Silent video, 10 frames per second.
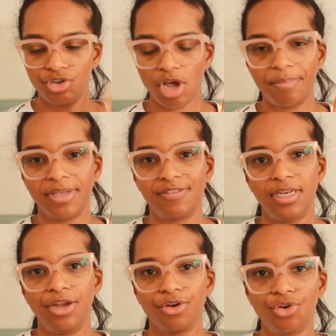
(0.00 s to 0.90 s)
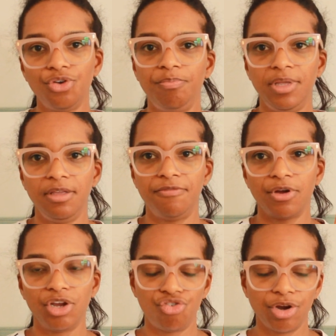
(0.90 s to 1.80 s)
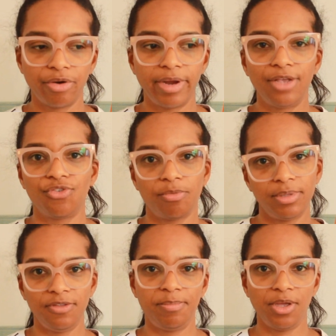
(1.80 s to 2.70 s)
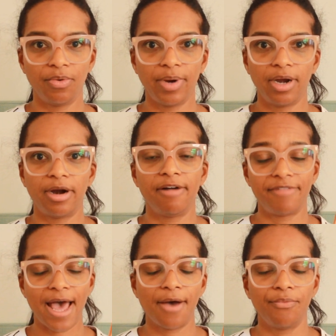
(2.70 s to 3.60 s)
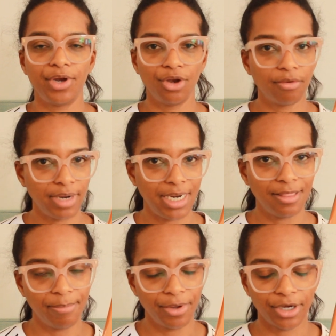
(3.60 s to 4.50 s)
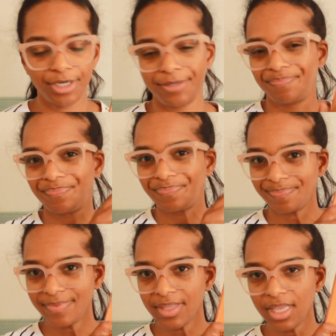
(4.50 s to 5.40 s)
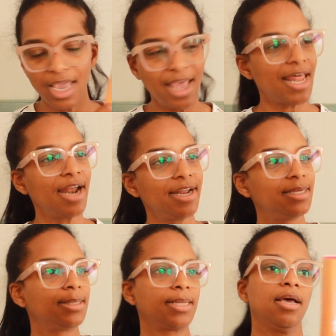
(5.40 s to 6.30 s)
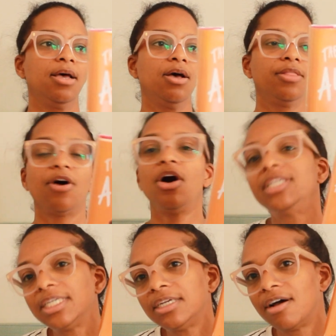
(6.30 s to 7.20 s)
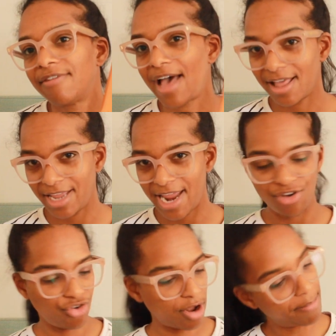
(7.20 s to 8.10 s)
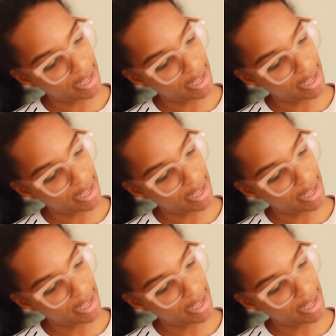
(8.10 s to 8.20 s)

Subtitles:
topics in here could be very triggering, so please be aware of that when you're reading the book. And that is The Haunting of Alejandra